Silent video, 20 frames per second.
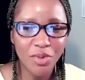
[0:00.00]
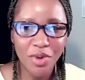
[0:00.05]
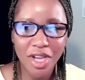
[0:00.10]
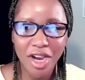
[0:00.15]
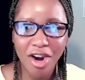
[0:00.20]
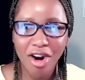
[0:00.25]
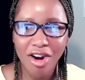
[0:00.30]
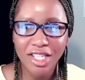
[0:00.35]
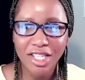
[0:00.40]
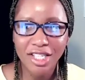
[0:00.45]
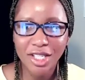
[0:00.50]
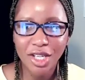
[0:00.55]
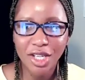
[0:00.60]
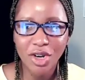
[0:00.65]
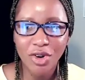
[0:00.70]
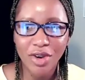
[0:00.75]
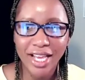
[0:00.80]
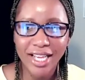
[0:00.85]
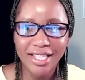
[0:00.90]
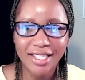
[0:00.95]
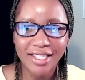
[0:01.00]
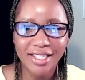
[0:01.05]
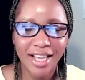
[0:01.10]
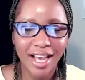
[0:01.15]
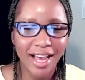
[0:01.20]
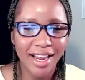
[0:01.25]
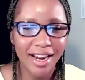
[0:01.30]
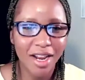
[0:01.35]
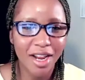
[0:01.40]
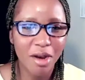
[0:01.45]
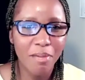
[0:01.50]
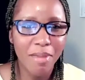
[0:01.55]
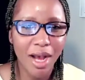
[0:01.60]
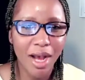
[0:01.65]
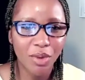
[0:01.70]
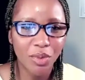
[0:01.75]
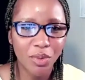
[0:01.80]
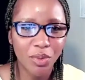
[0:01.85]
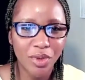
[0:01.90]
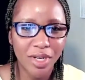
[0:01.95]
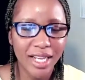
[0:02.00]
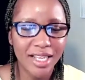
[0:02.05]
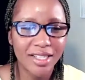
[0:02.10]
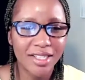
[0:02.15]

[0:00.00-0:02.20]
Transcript: We are so excited about what